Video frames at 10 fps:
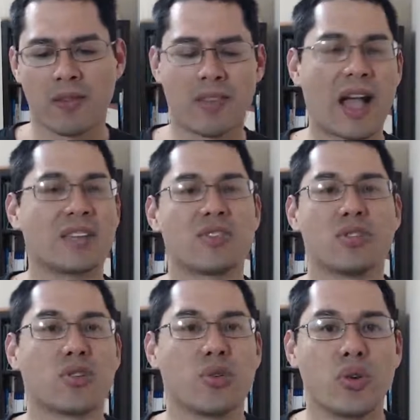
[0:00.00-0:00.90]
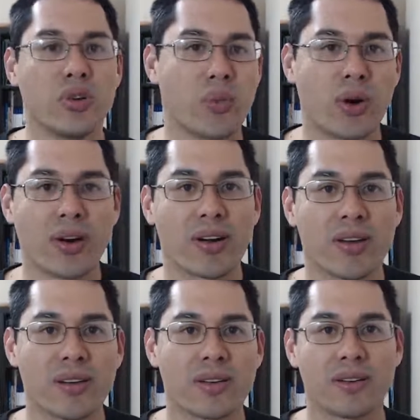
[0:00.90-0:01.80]
that's not going to work
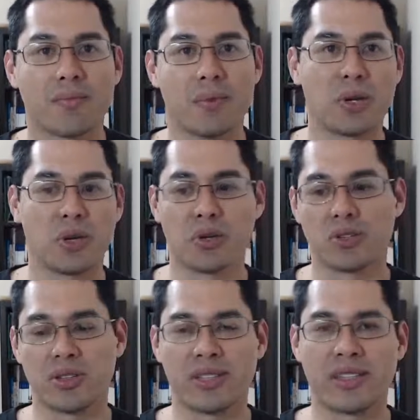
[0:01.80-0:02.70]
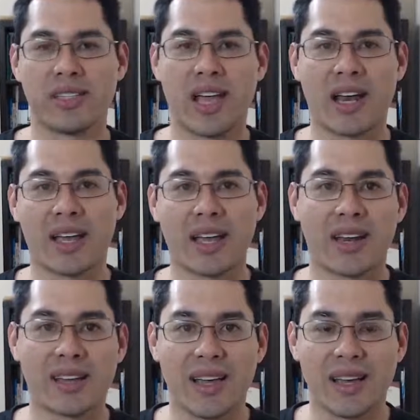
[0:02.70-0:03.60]
because yada
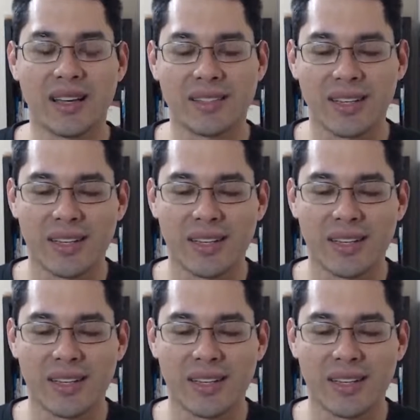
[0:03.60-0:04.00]
yada yada.